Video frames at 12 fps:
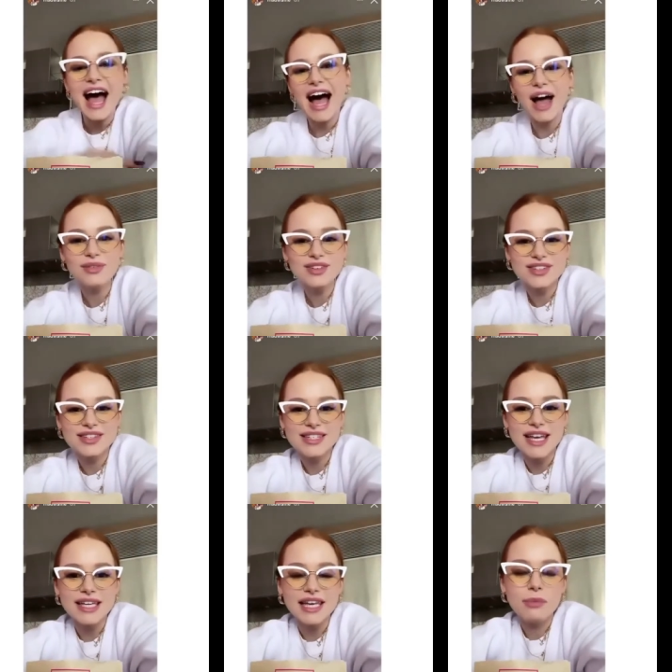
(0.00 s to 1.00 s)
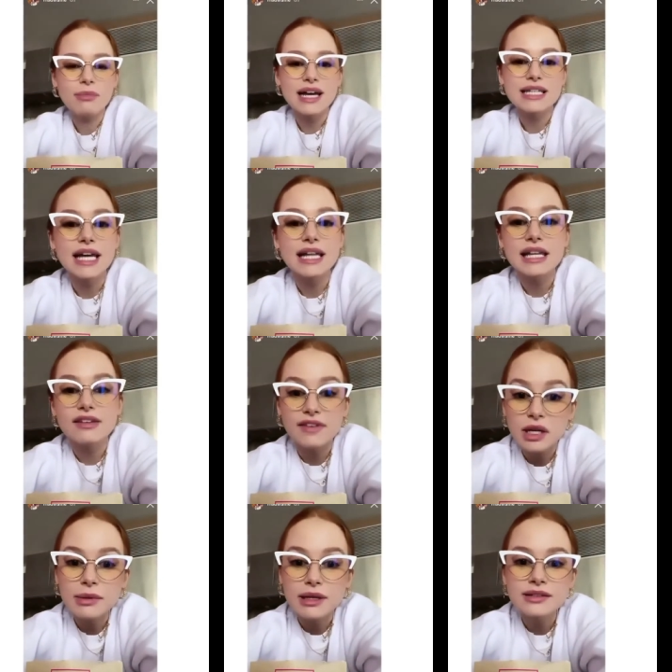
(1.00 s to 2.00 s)
I was just taking my daily
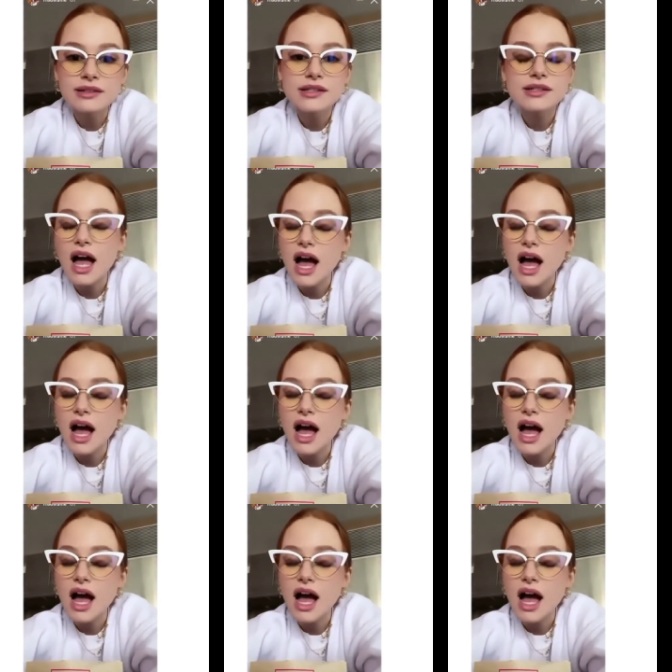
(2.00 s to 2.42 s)
vitamins.